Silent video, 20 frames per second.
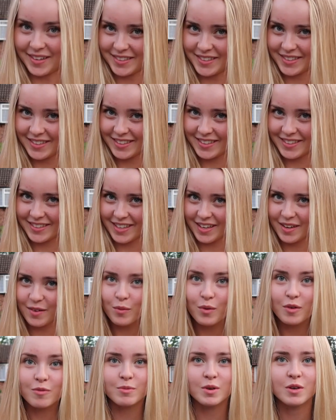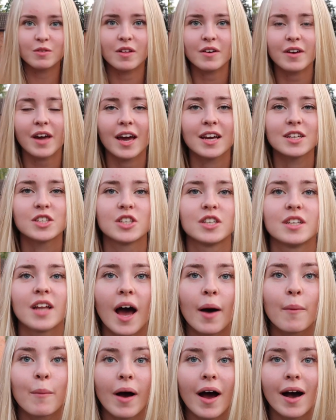As you can see, we've moved location
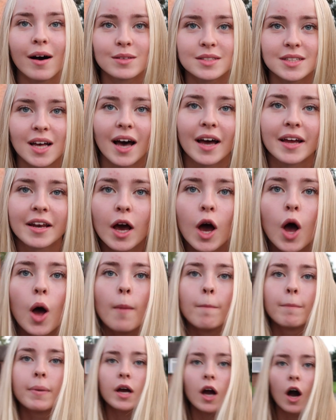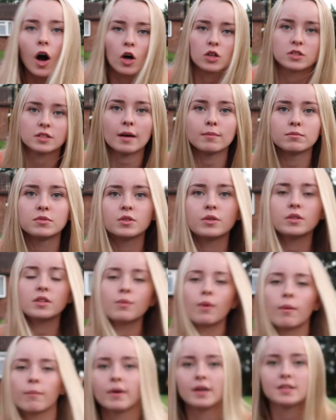and we're outside because I'm doing
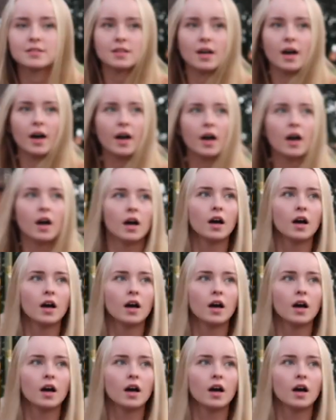the one where it's like